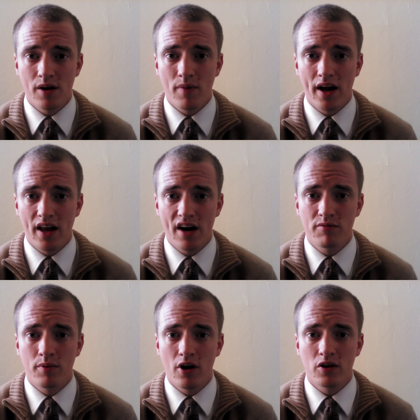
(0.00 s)
in my life,
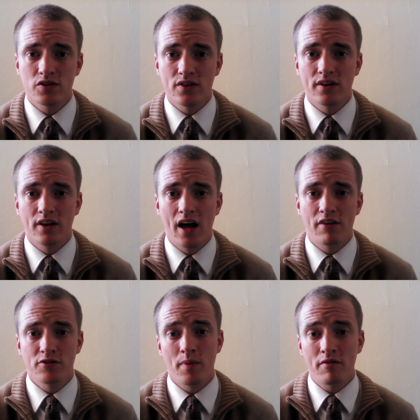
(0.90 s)
but also in the
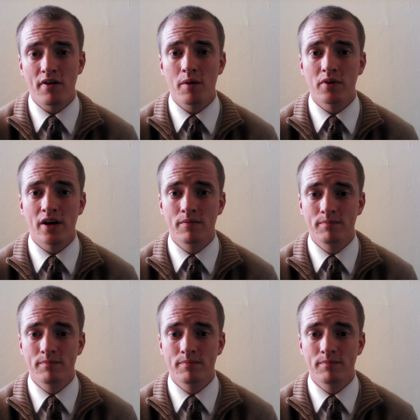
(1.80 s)
lives of my family.